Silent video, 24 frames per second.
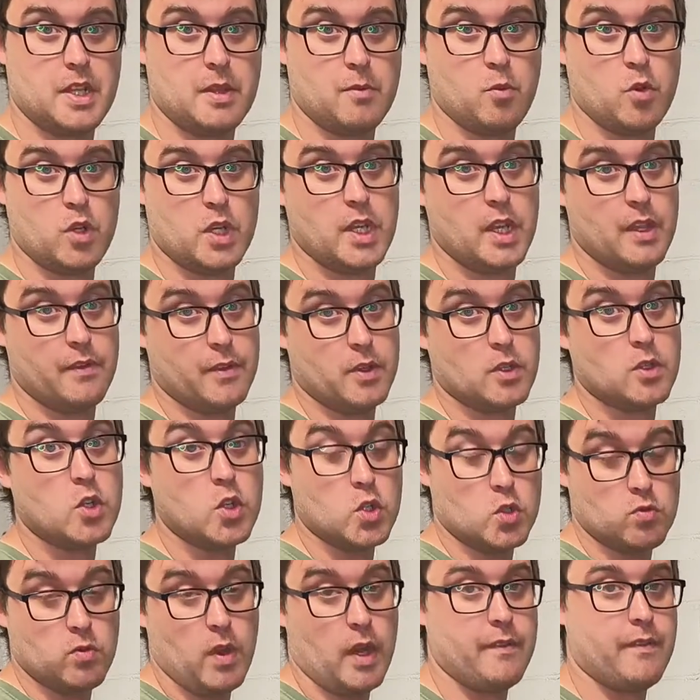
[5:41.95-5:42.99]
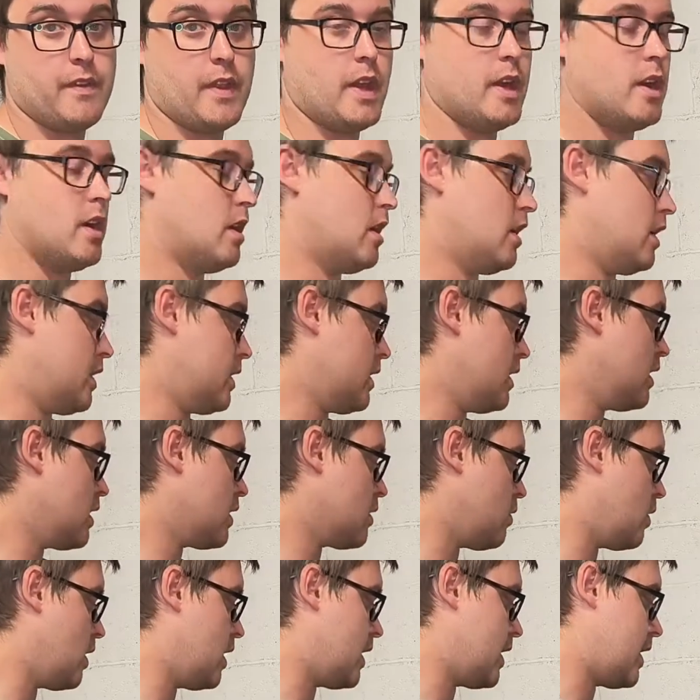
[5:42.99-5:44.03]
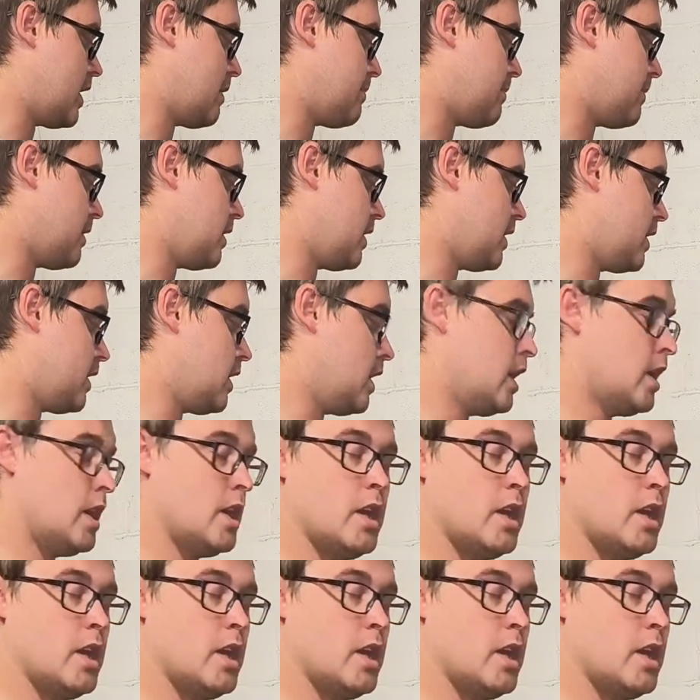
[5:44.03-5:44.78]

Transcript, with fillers: an M111 could rev that high quite happily.